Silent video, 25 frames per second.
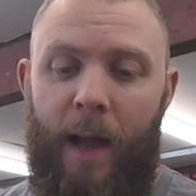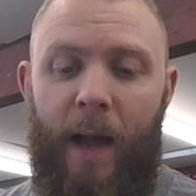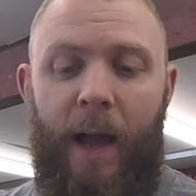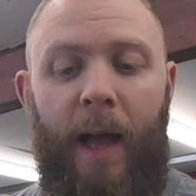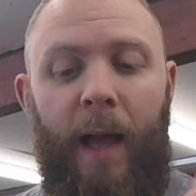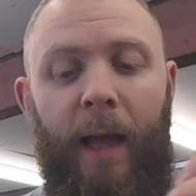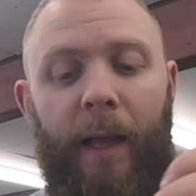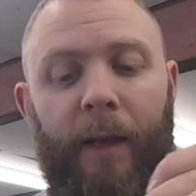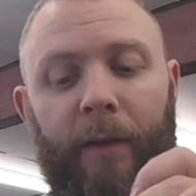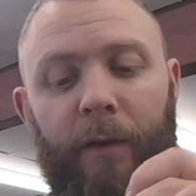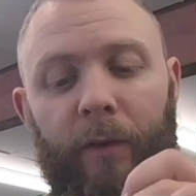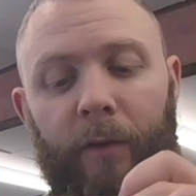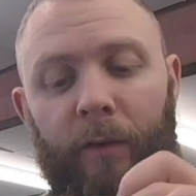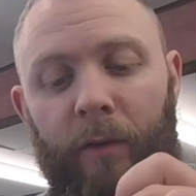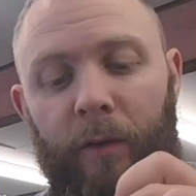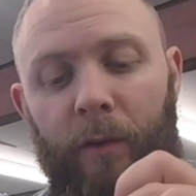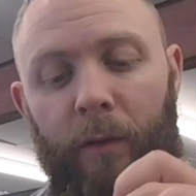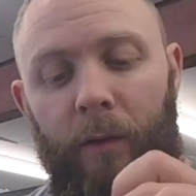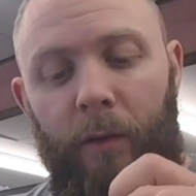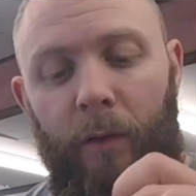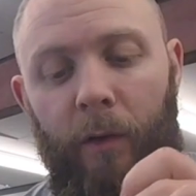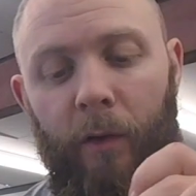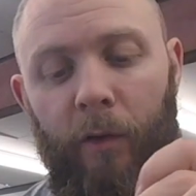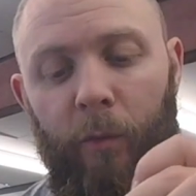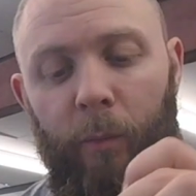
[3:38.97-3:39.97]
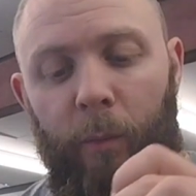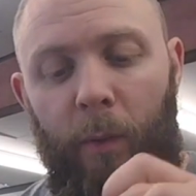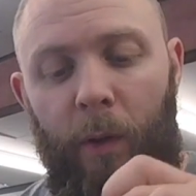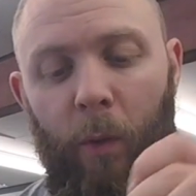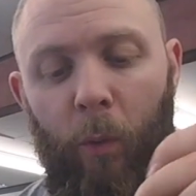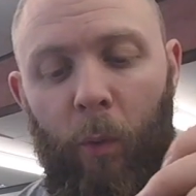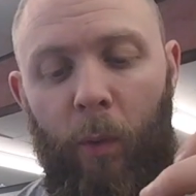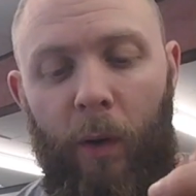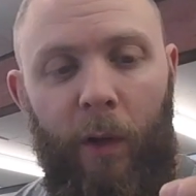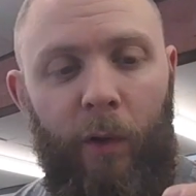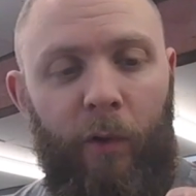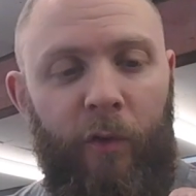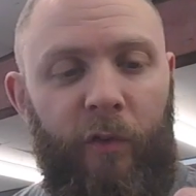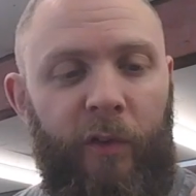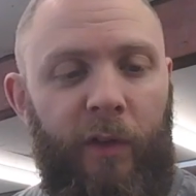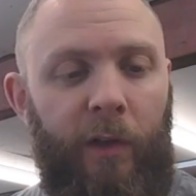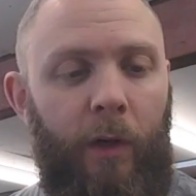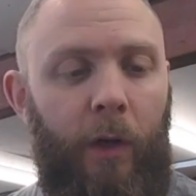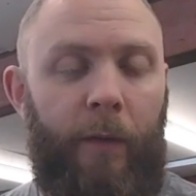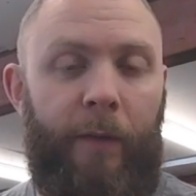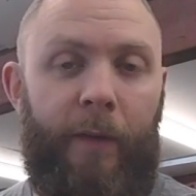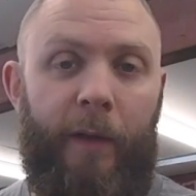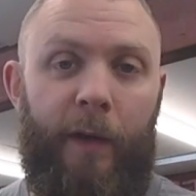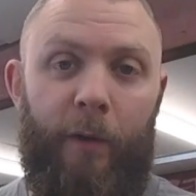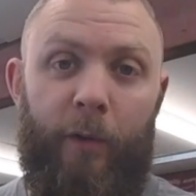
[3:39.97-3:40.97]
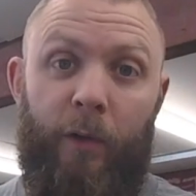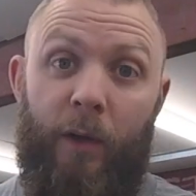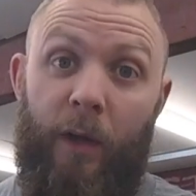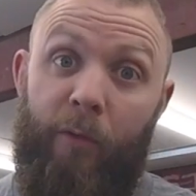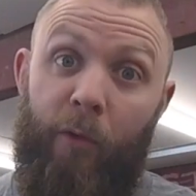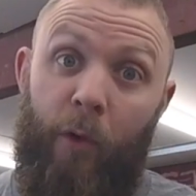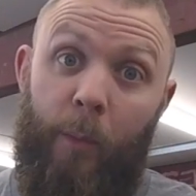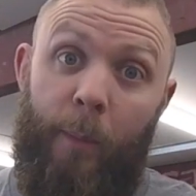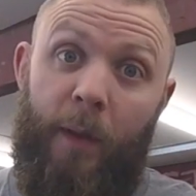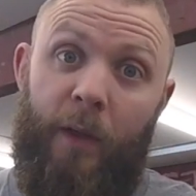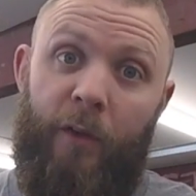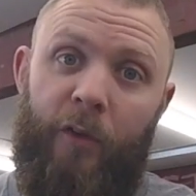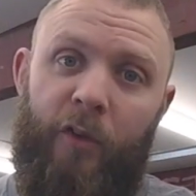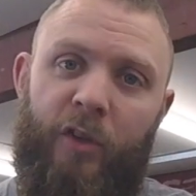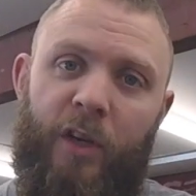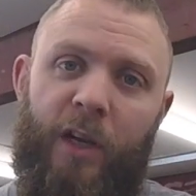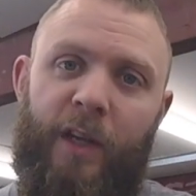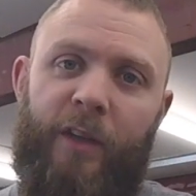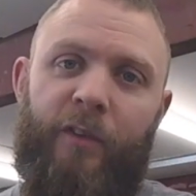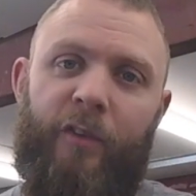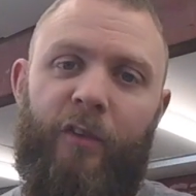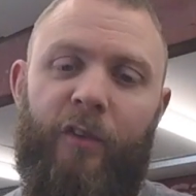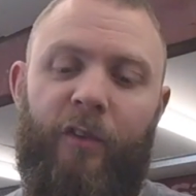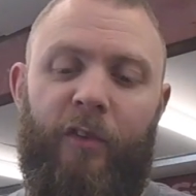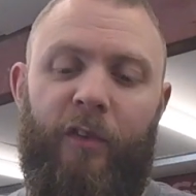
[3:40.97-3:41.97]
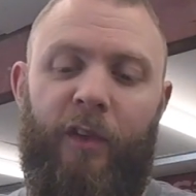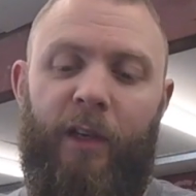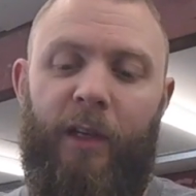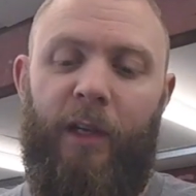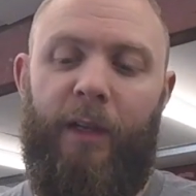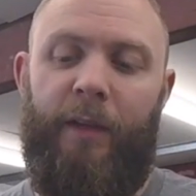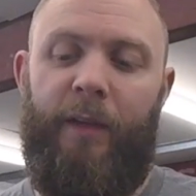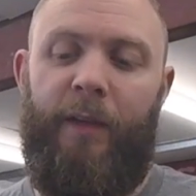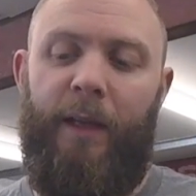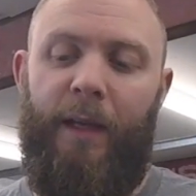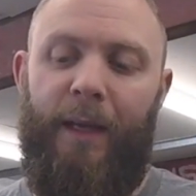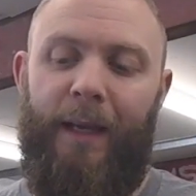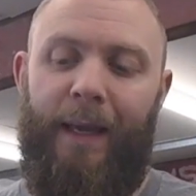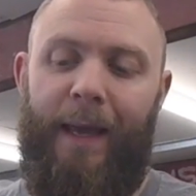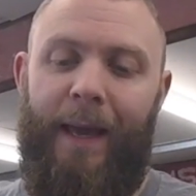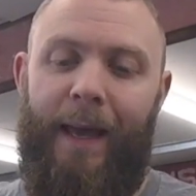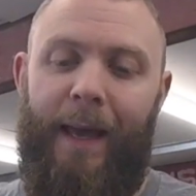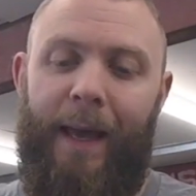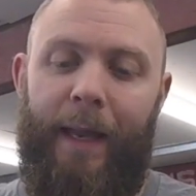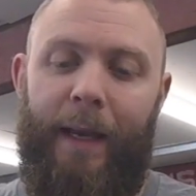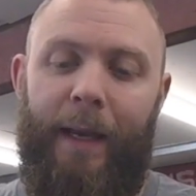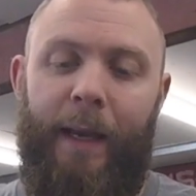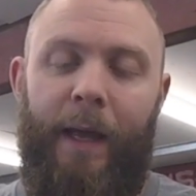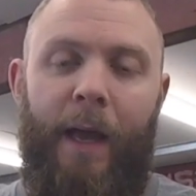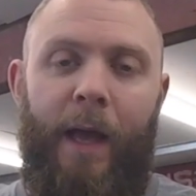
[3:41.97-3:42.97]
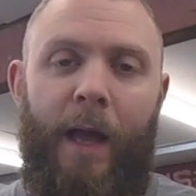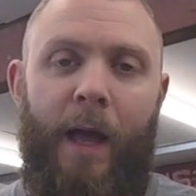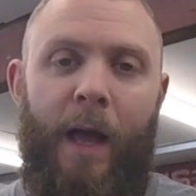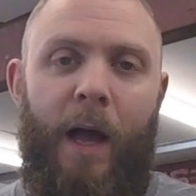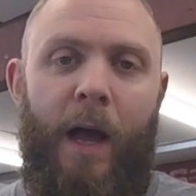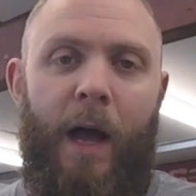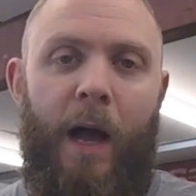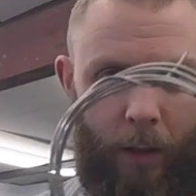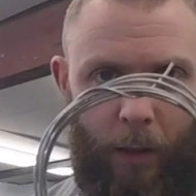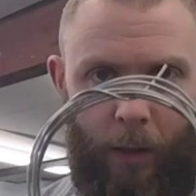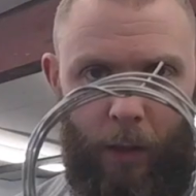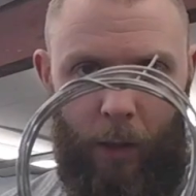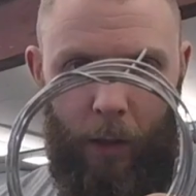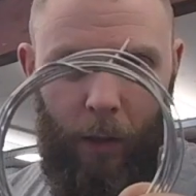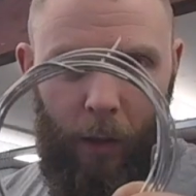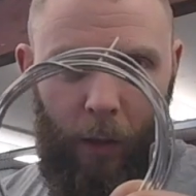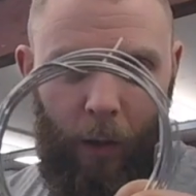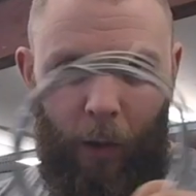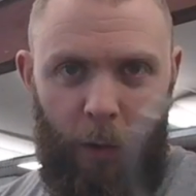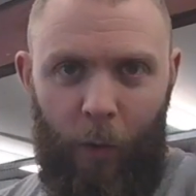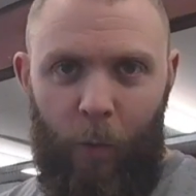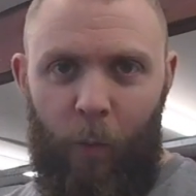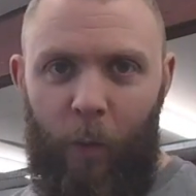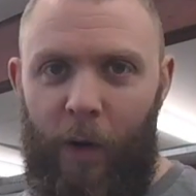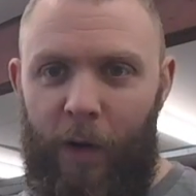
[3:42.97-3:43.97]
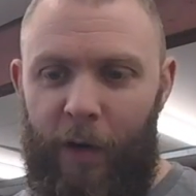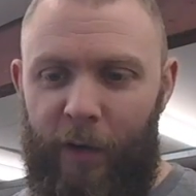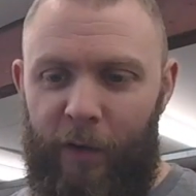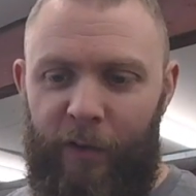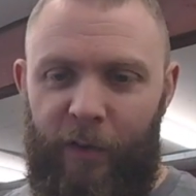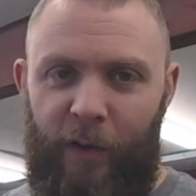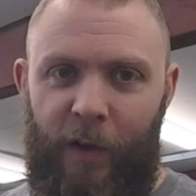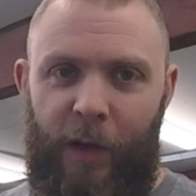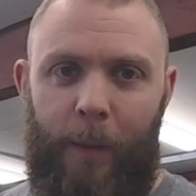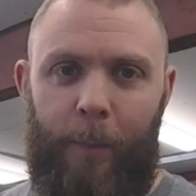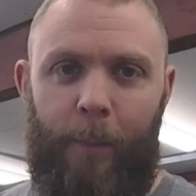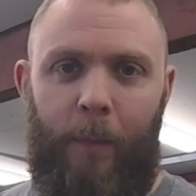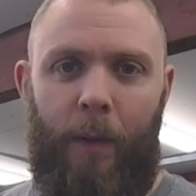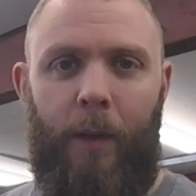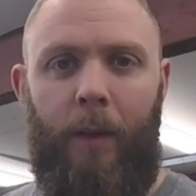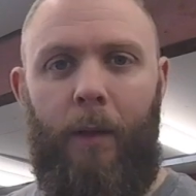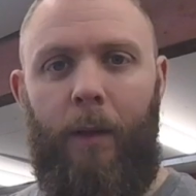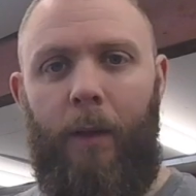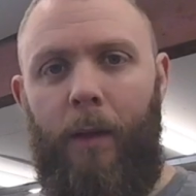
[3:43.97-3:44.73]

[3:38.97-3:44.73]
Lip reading: and nice bit of well seal on there to give it the best chance of sealing that it can. Lock wire time.